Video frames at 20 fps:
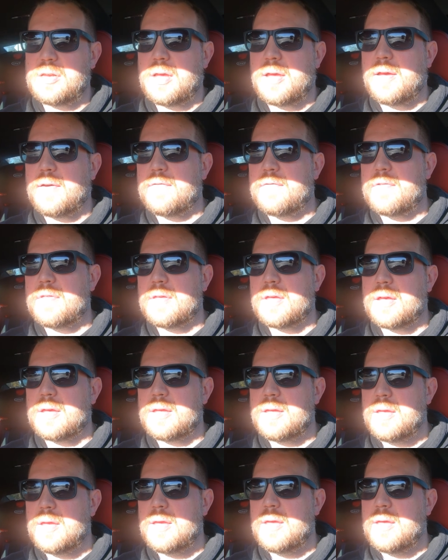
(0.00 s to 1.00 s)
of
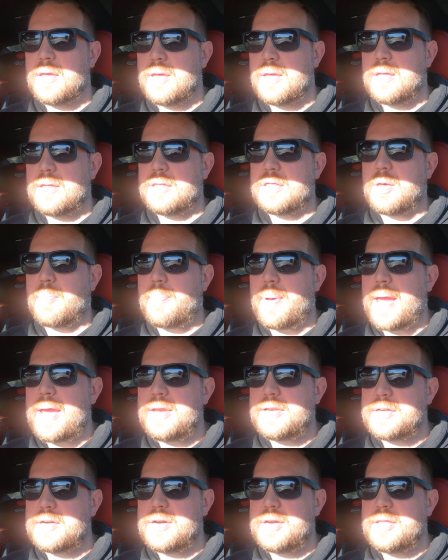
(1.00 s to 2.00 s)
the
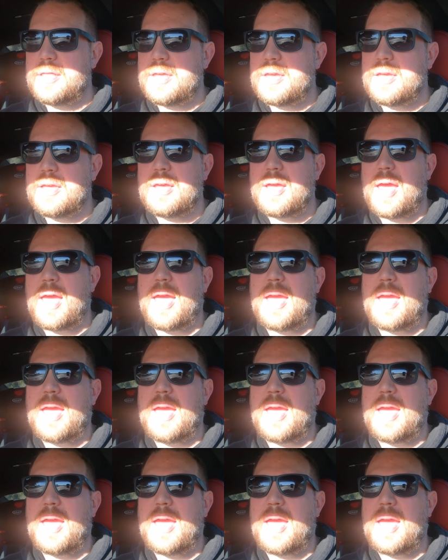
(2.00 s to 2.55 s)
paint or anything.